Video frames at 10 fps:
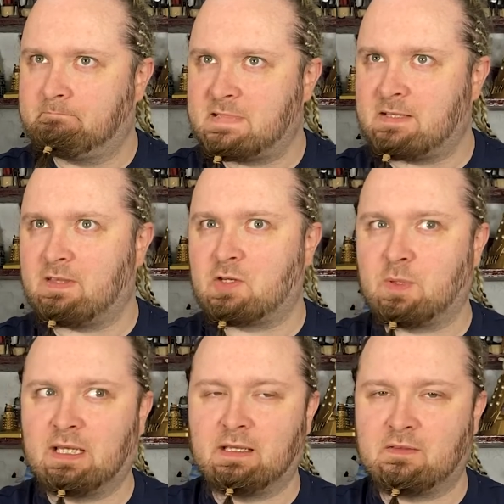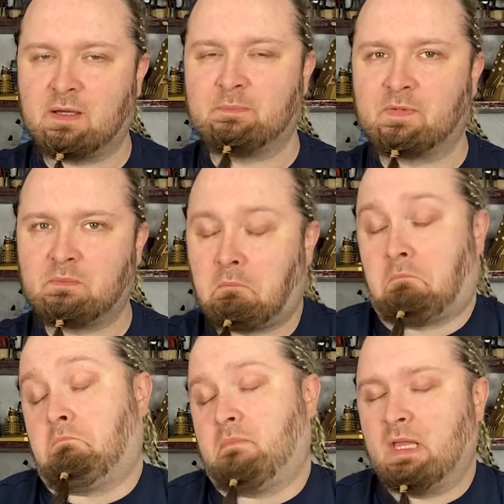Sit there twiddling your thumbs.
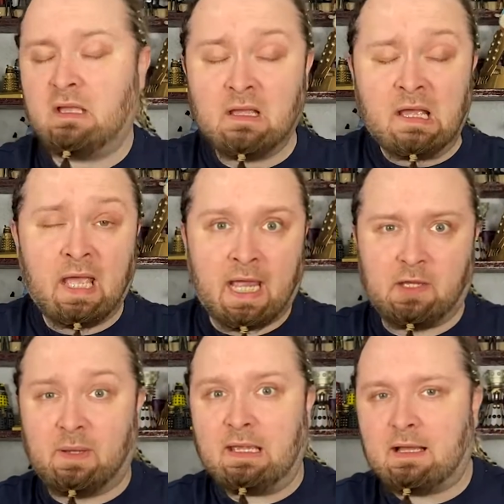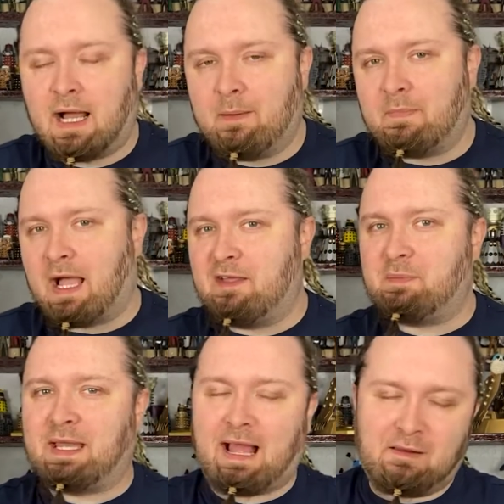Anyway, um, I've
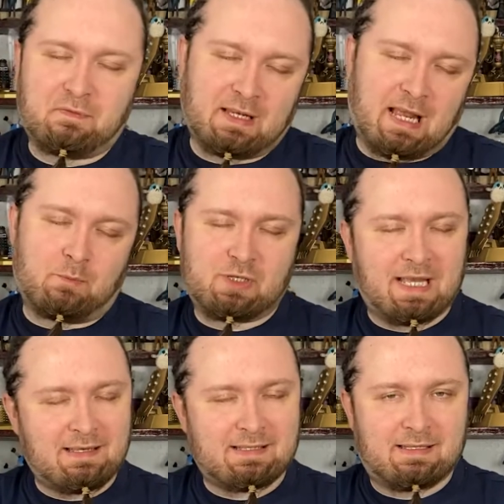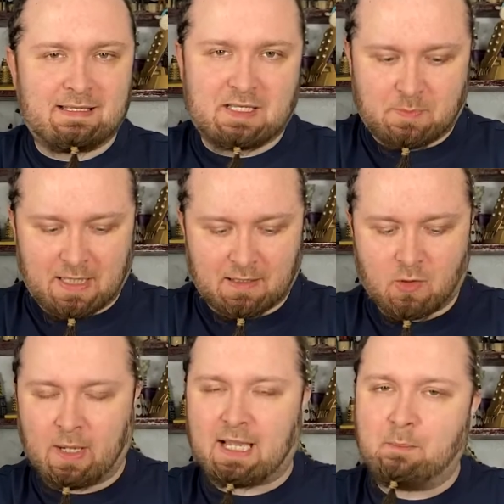been Alan Lealan Presents. This has been a
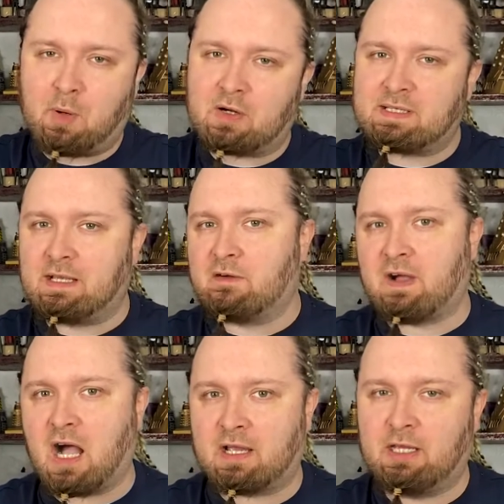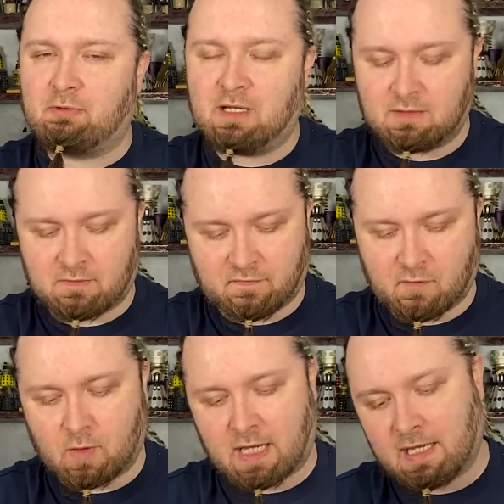quick unboxing of Akira, the
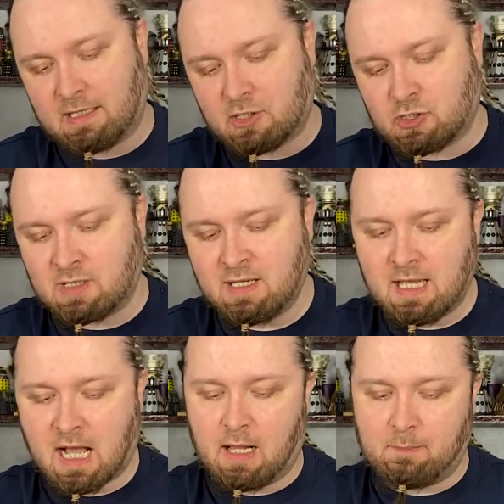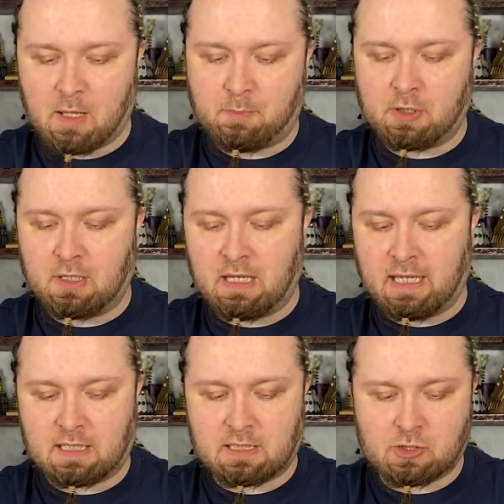4K edition. Um, I'll put a
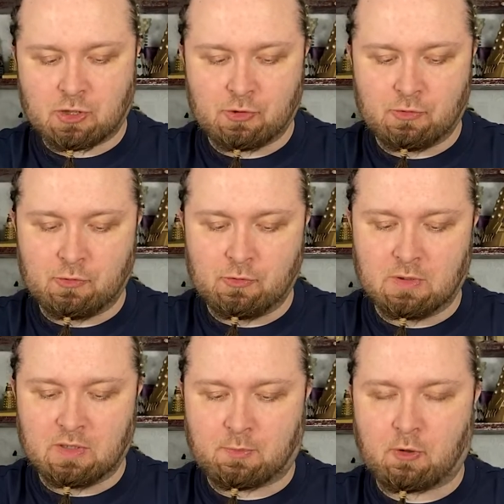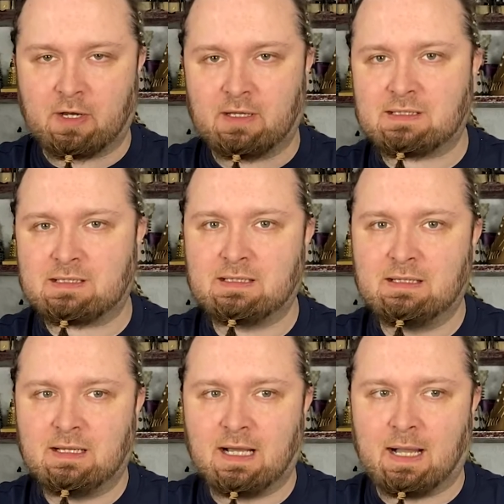link to the product
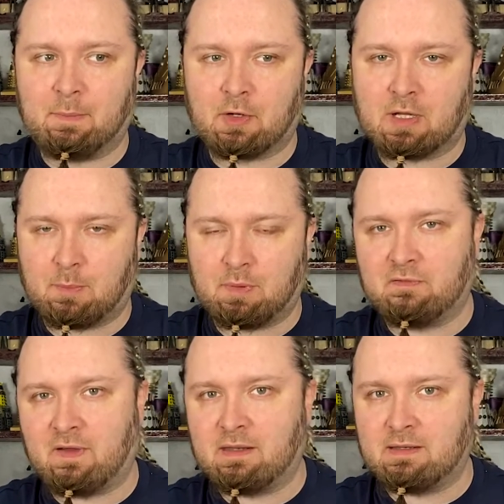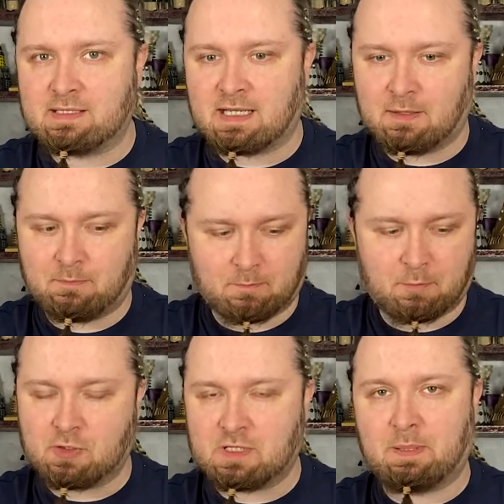um, on a couple of vendors. I
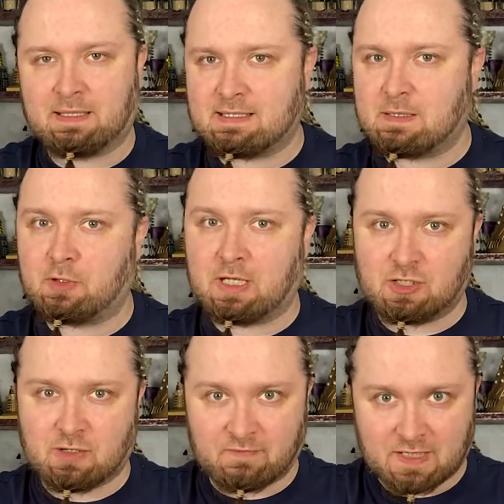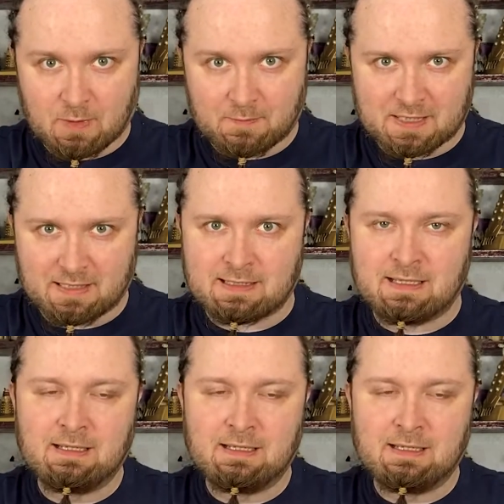personally picked this up on HMV's website.